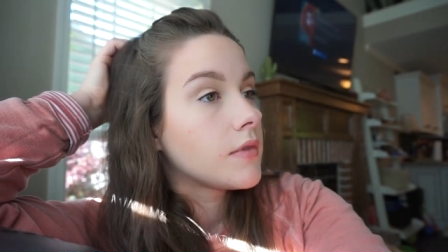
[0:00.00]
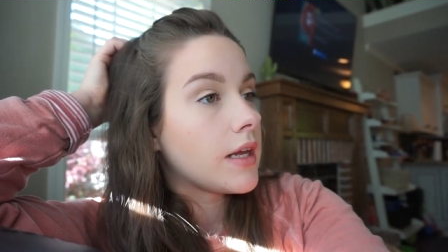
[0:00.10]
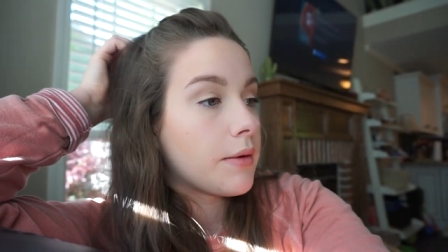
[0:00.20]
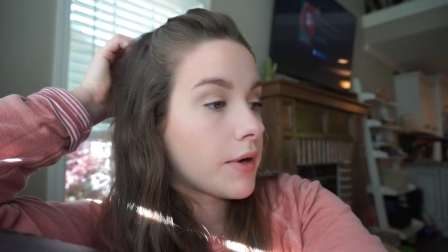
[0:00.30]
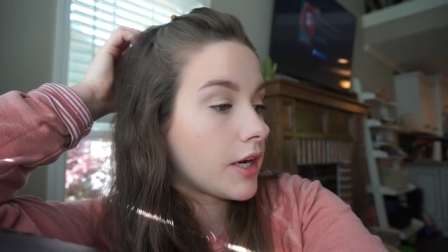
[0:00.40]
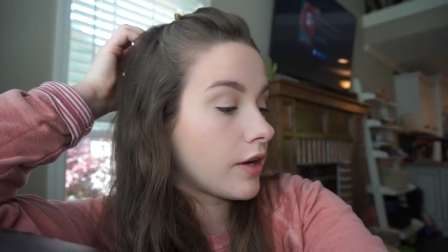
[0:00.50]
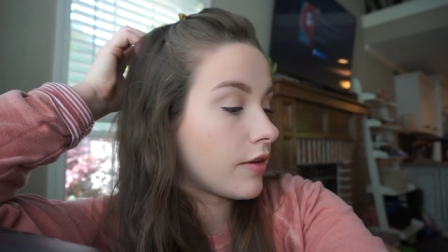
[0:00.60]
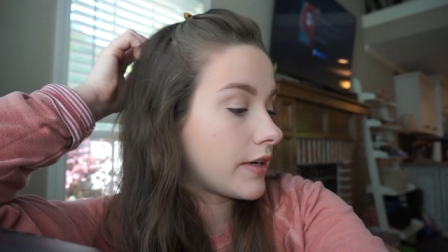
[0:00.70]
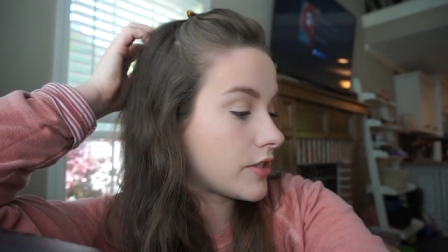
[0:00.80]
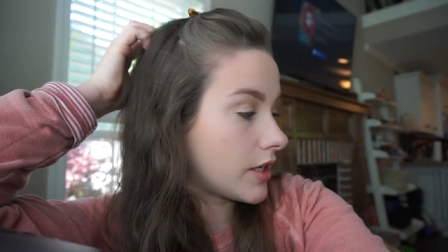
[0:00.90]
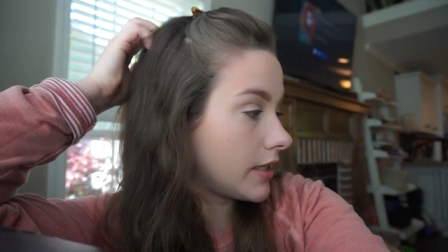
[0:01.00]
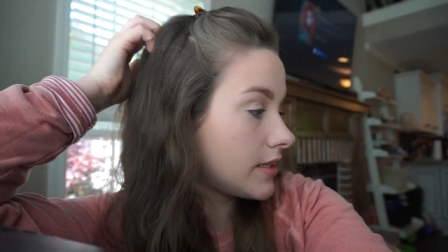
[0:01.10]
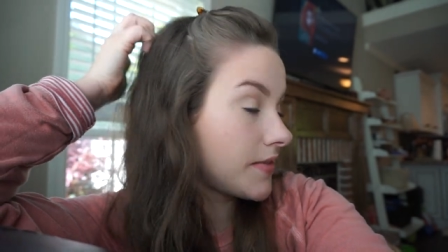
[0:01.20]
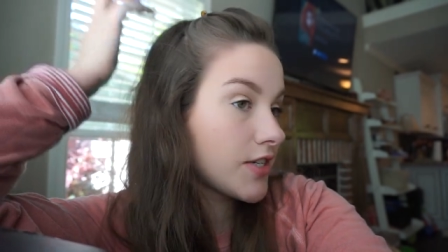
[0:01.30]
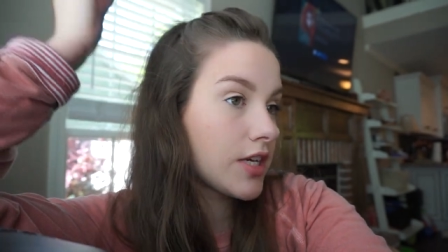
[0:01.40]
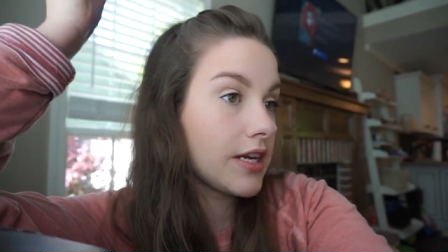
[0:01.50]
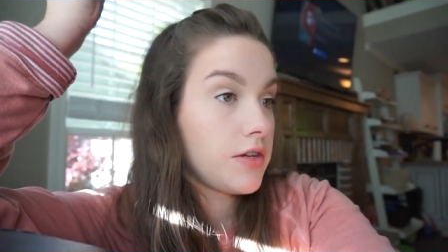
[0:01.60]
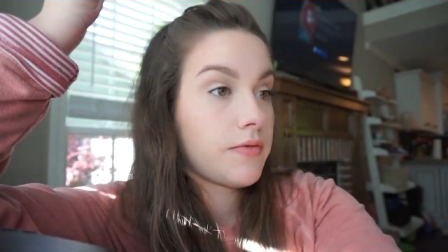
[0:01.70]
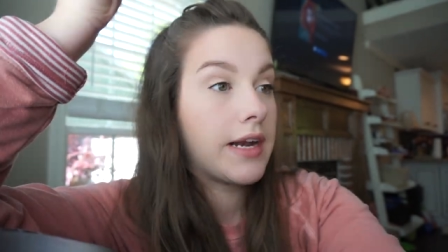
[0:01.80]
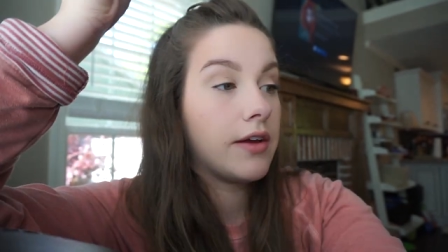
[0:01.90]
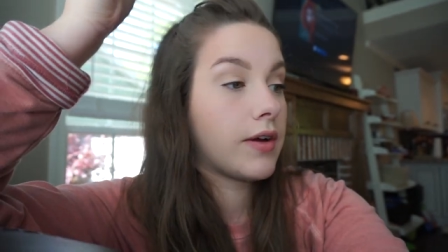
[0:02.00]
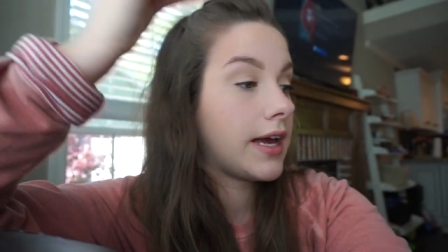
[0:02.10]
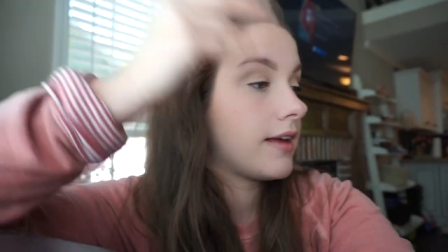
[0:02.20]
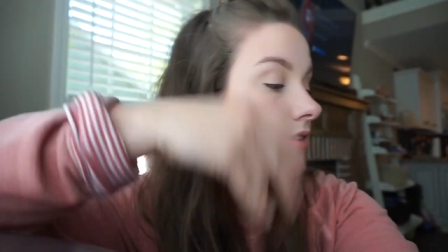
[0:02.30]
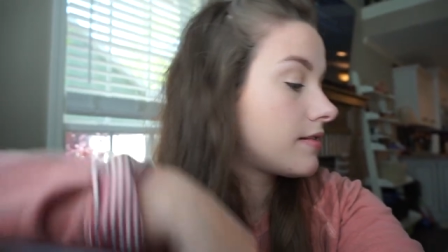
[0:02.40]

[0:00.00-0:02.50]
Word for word: Yeah, we're gonna go to the restaurant. Let's finish getting you ready, okay?